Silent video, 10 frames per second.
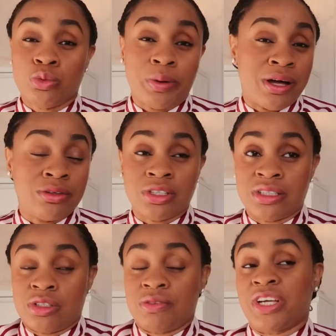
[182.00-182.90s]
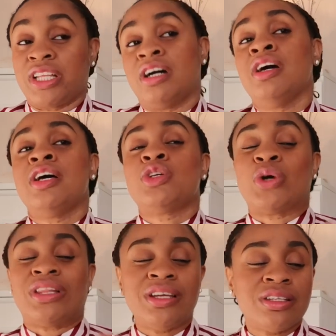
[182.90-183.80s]
£2 and stuff like that.
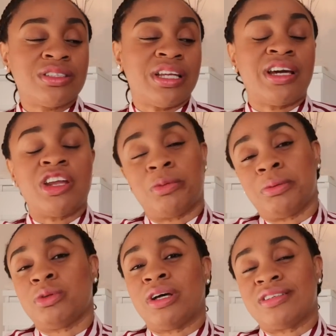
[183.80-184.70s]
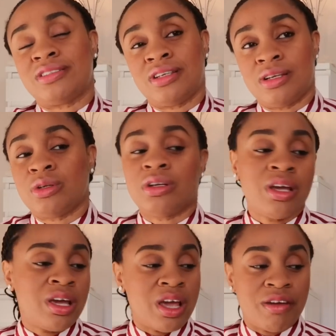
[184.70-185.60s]
So I think those are the kind of people that sell on
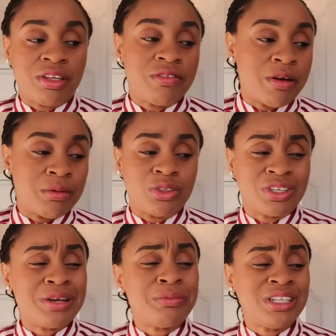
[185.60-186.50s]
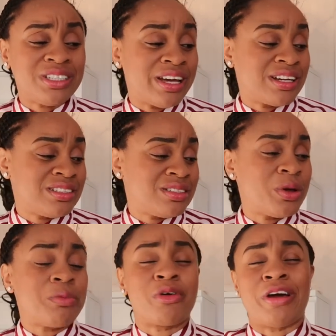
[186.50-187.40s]
Everything5Pounds. Can you imagine, I actually saw
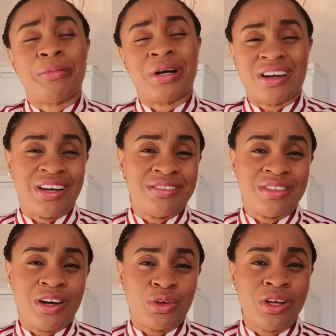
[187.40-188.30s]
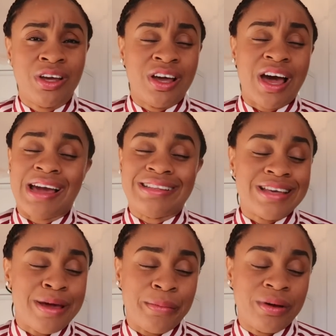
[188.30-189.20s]
a Primark
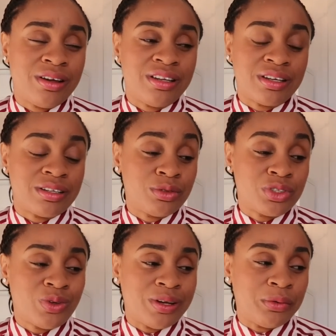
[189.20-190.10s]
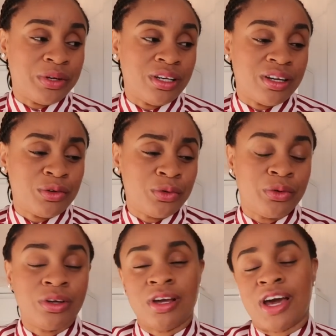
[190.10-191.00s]
item, like it was so annoying. I don't know
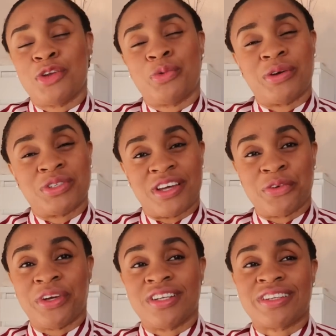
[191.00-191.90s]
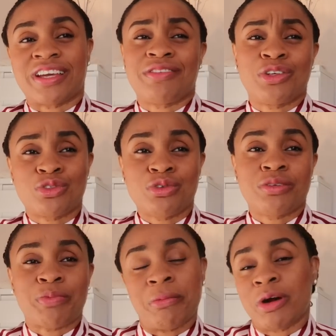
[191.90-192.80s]
why it was annoying. Like if I want to do a
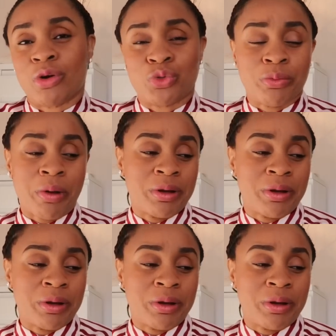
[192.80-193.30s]
Primark, I'll go